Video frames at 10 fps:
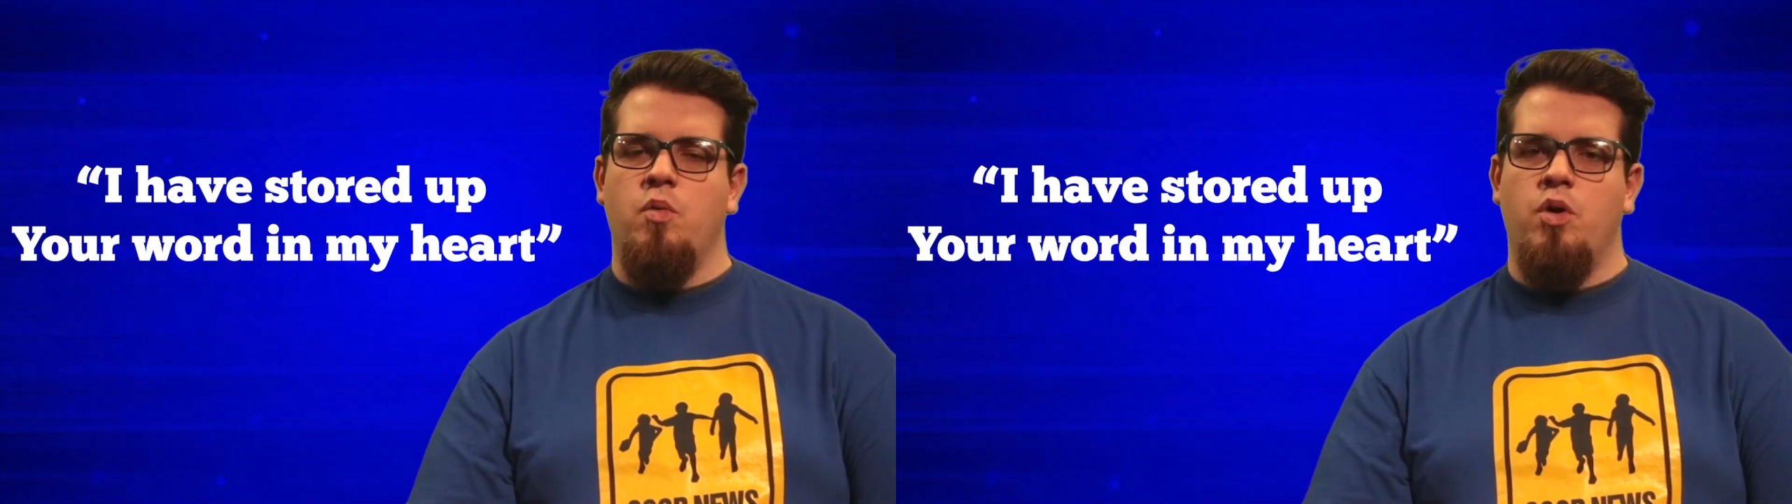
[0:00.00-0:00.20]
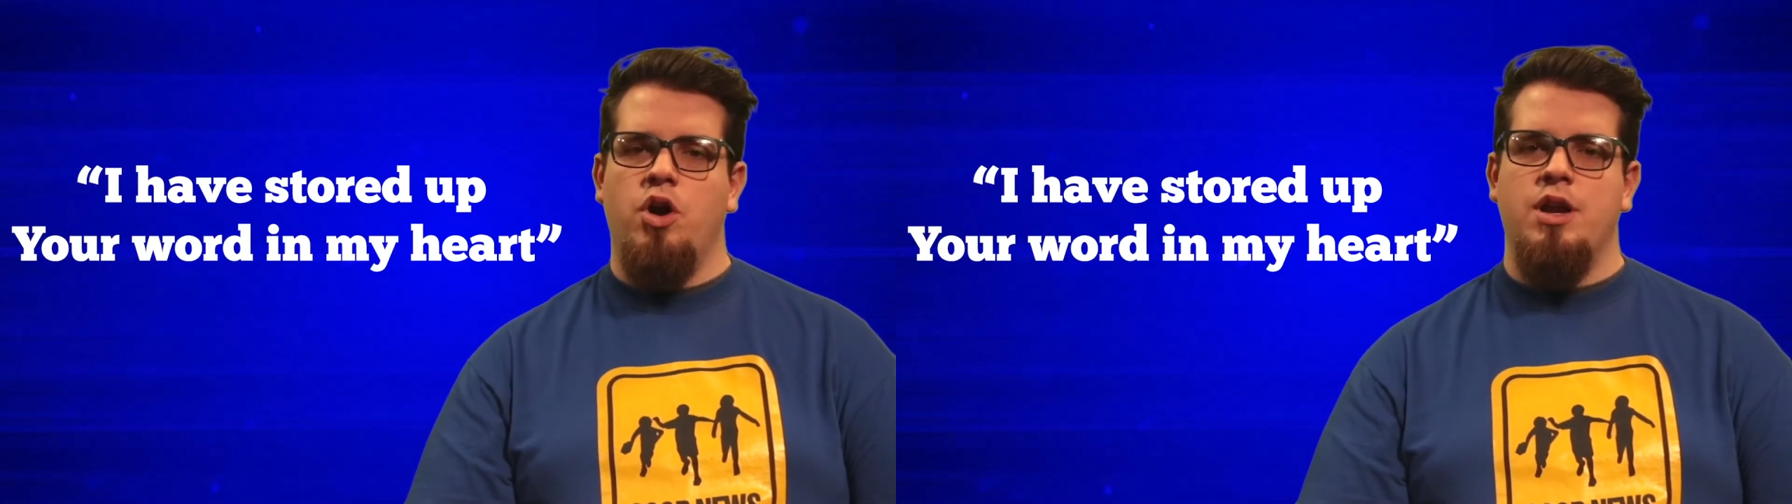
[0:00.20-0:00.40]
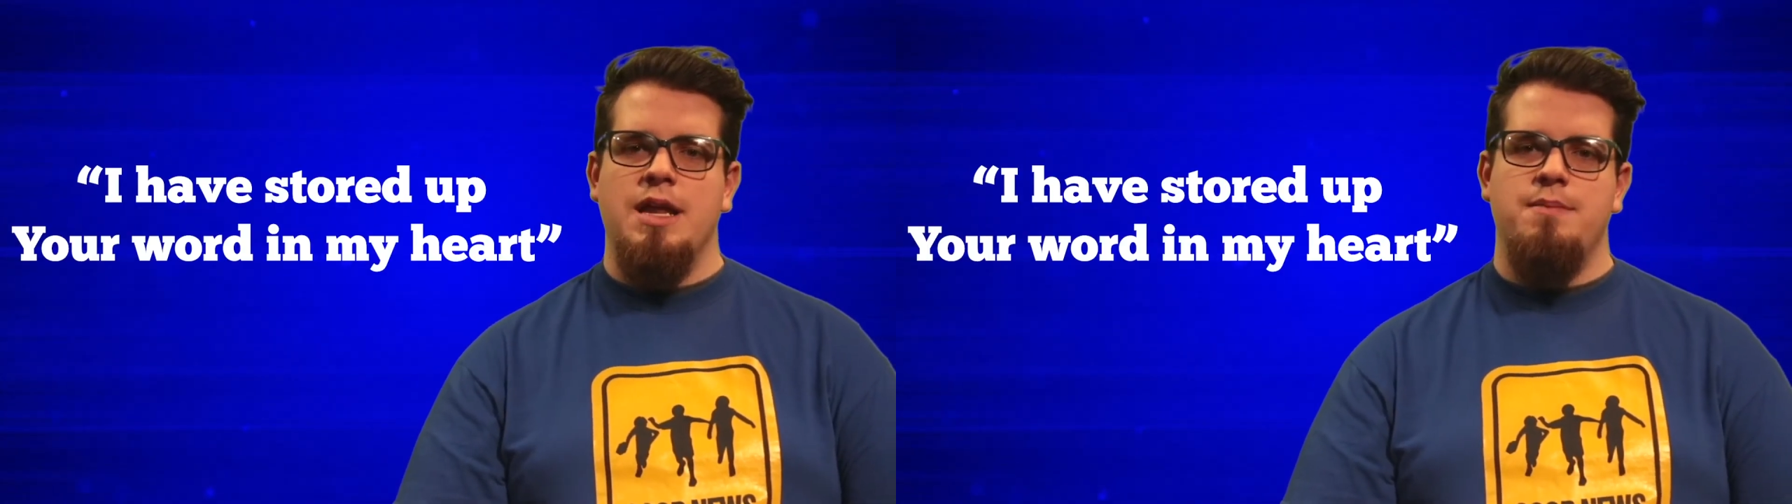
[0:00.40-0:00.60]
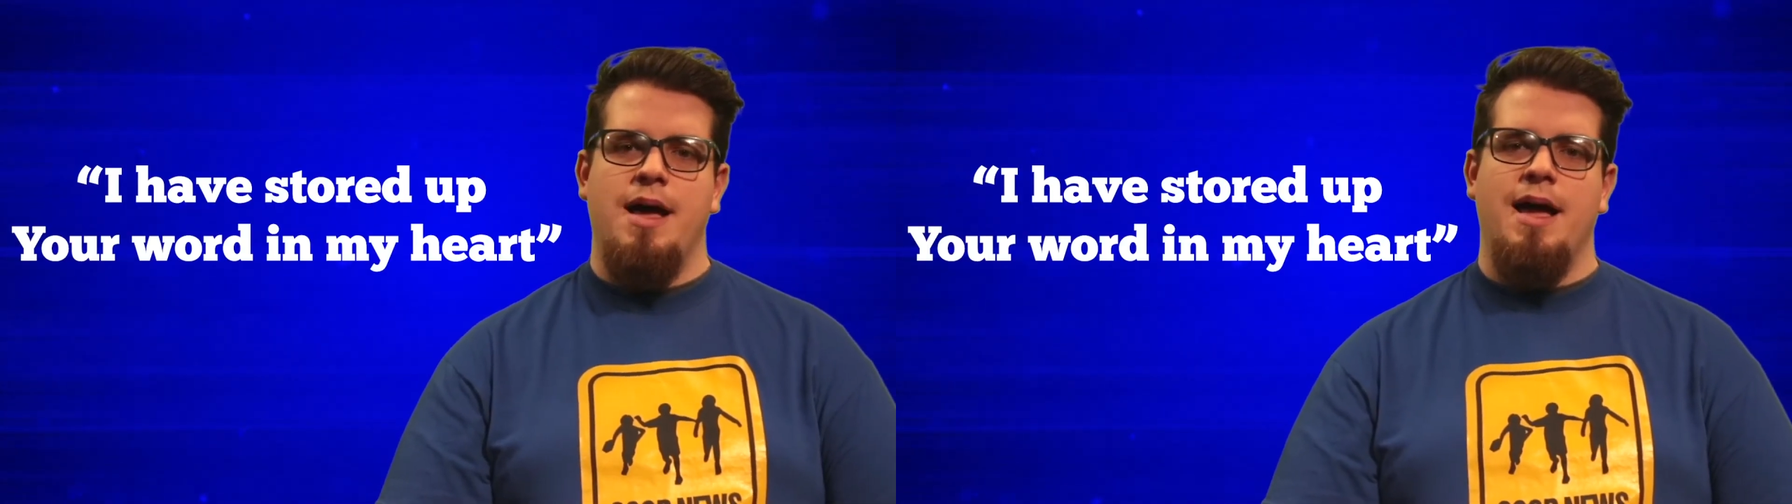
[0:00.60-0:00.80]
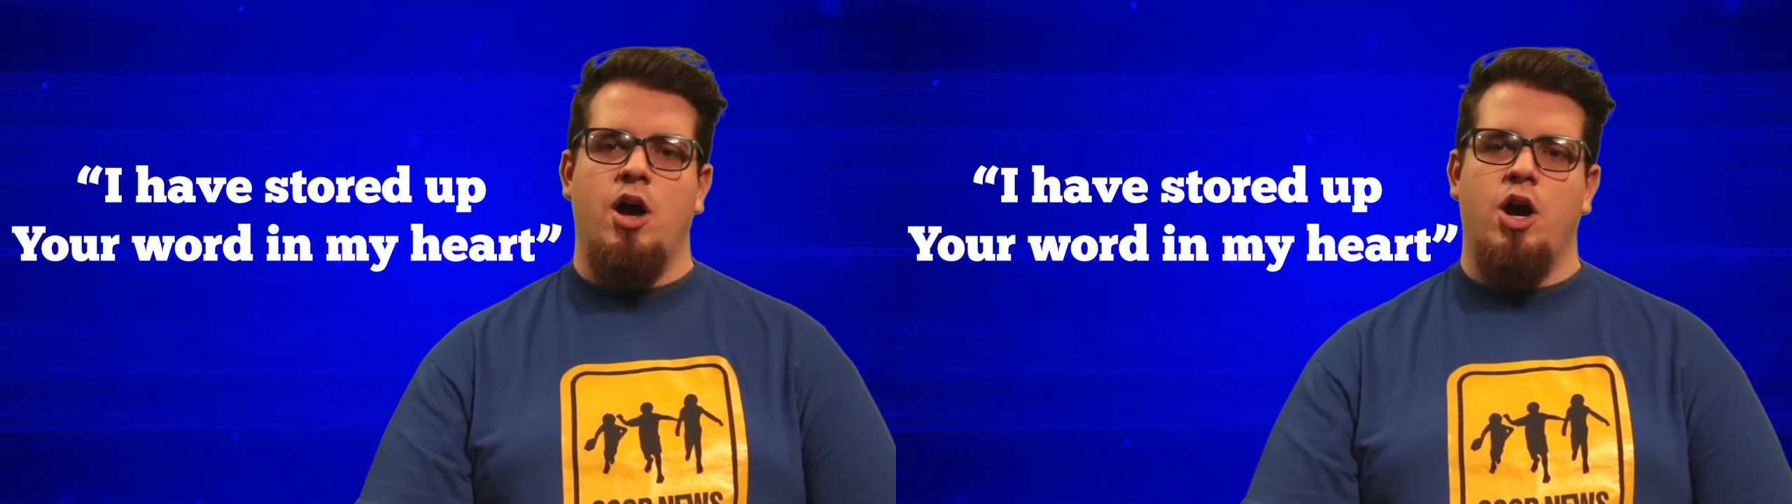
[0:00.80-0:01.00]
word in
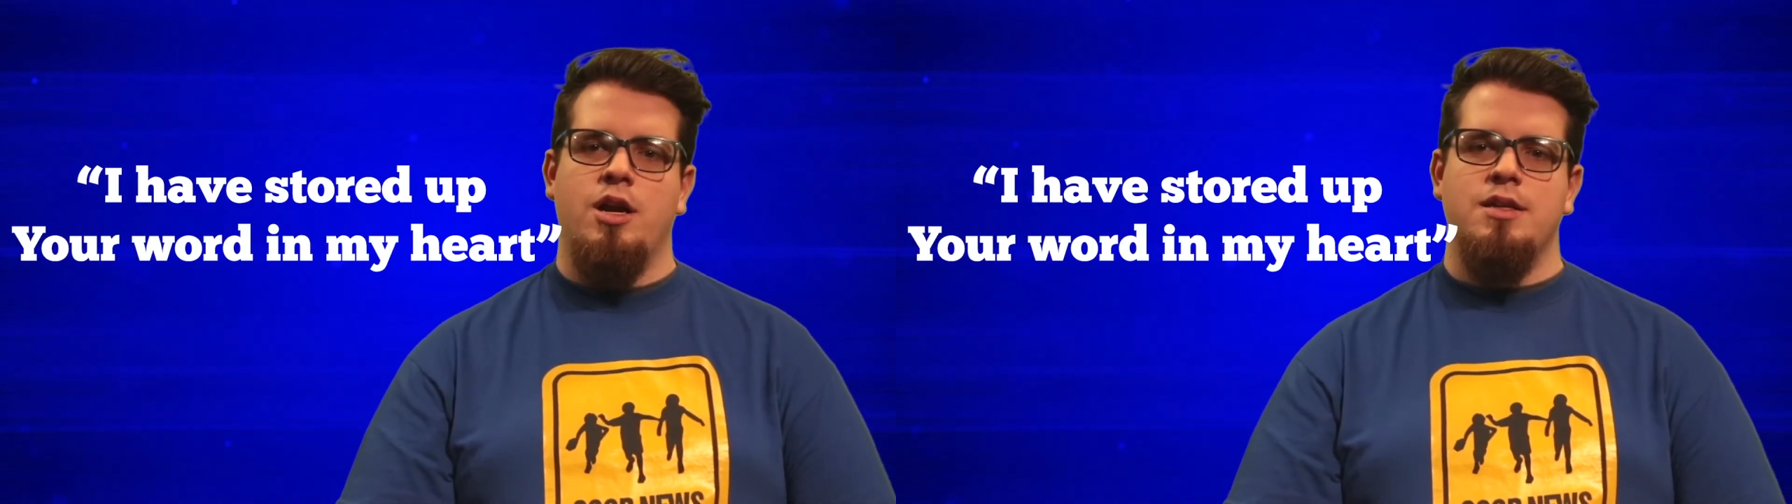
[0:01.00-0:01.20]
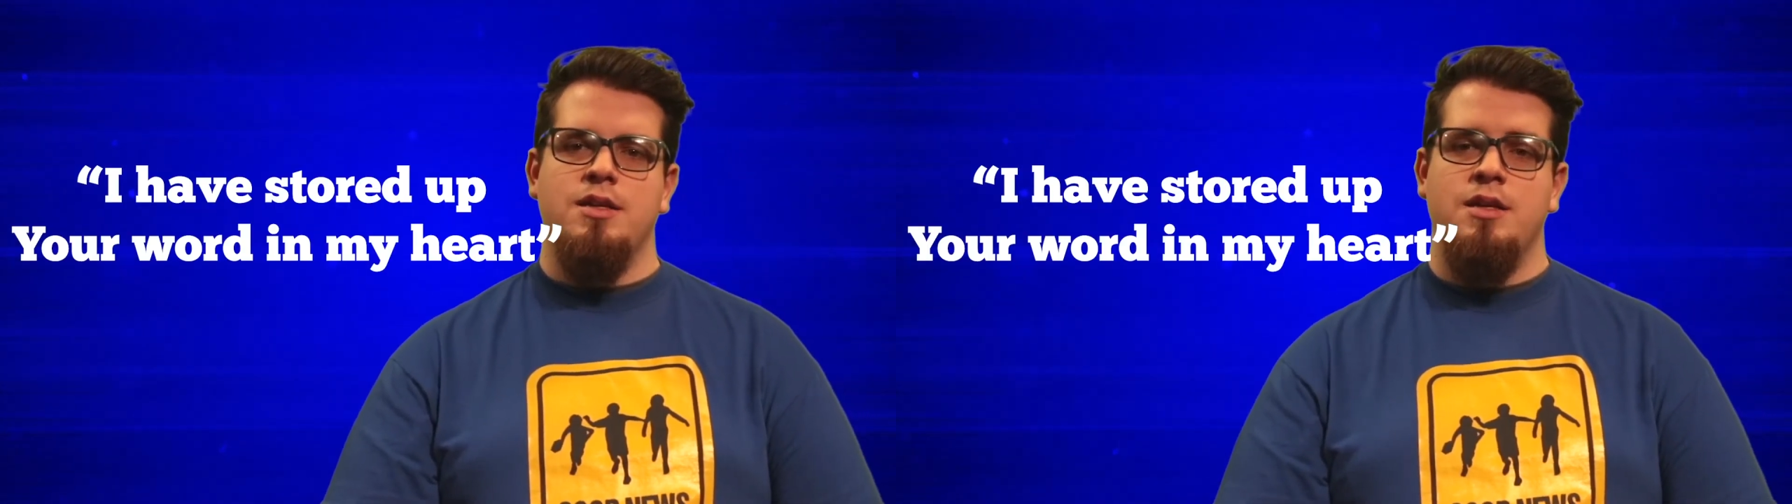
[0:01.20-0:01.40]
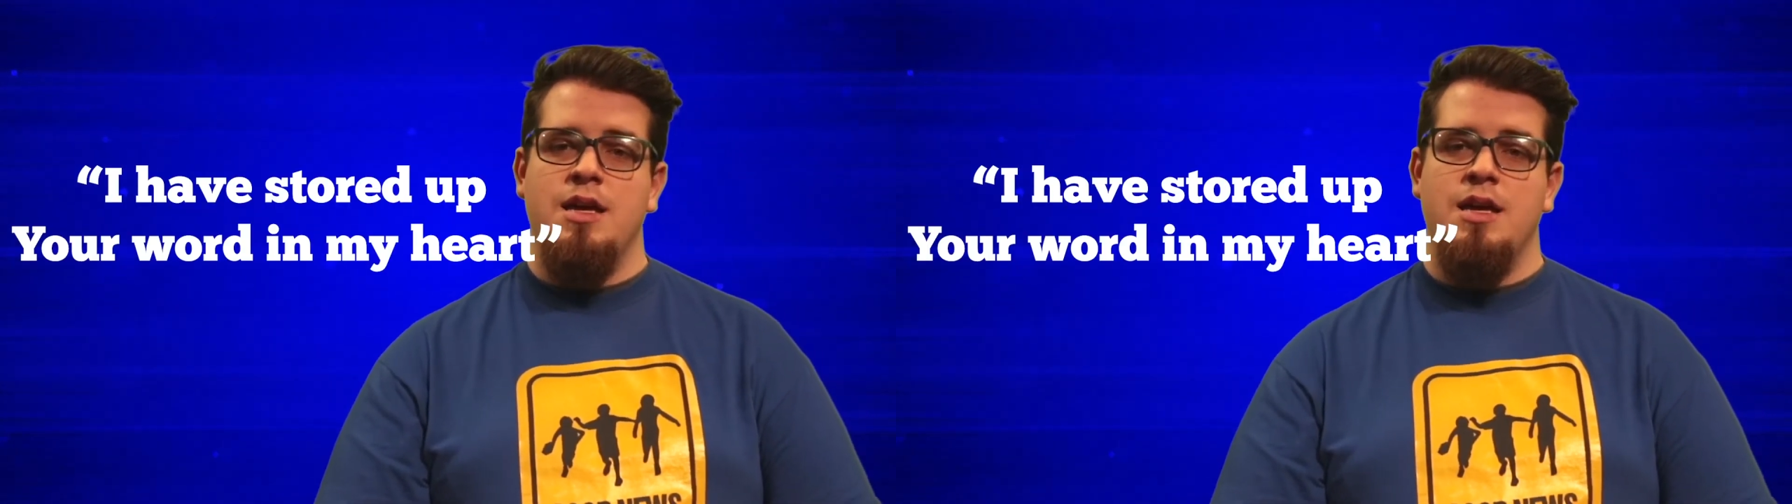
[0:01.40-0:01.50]
my heart.